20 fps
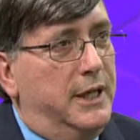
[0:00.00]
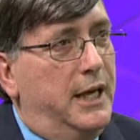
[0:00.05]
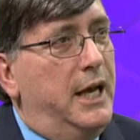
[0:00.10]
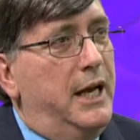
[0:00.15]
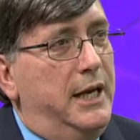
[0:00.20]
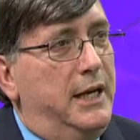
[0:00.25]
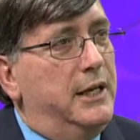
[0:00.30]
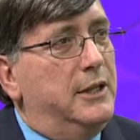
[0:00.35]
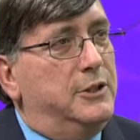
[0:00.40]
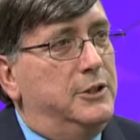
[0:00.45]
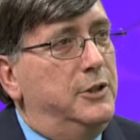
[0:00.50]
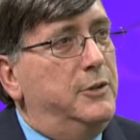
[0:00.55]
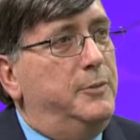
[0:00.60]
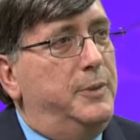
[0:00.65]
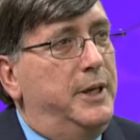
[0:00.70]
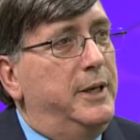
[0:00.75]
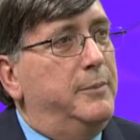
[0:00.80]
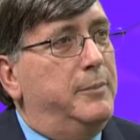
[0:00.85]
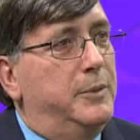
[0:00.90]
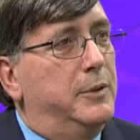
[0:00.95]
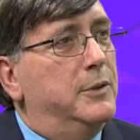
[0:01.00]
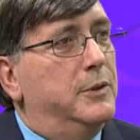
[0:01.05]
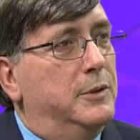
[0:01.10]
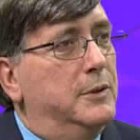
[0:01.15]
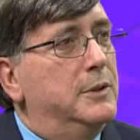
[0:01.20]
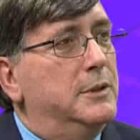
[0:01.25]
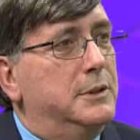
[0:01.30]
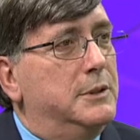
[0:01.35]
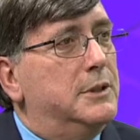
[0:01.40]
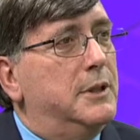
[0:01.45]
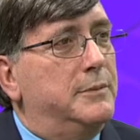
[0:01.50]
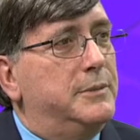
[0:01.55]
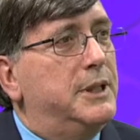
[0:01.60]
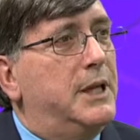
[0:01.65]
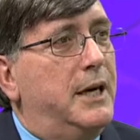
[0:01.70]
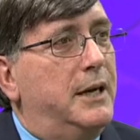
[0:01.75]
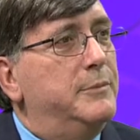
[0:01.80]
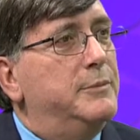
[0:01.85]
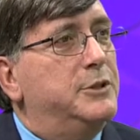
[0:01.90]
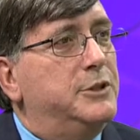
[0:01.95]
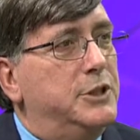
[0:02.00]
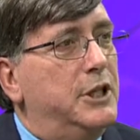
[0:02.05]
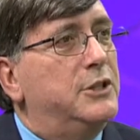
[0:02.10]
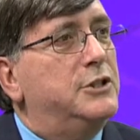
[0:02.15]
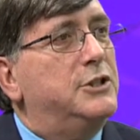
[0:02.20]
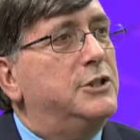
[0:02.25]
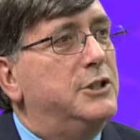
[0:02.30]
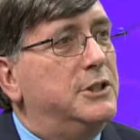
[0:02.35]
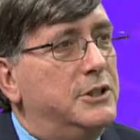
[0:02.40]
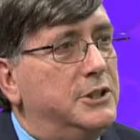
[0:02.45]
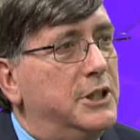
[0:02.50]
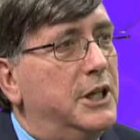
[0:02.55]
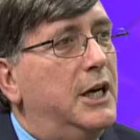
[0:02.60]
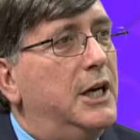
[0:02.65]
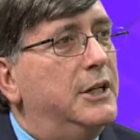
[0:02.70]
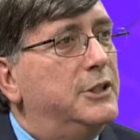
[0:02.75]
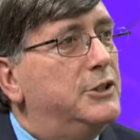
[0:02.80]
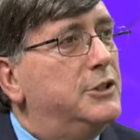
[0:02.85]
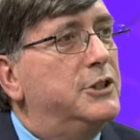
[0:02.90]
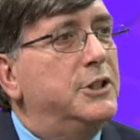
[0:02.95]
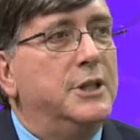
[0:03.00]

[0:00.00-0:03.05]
Getting two people sometimes just to touch.